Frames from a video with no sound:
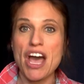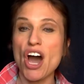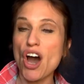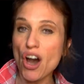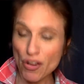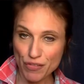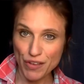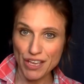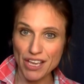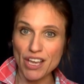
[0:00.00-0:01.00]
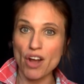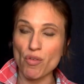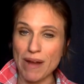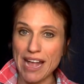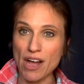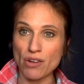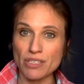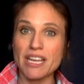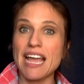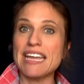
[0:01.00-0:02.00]
Huffing around
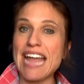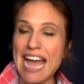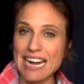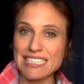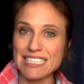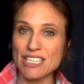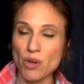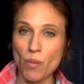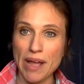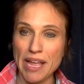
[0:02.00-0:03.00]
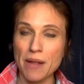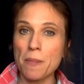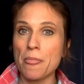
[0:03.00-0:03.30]
and acting in a way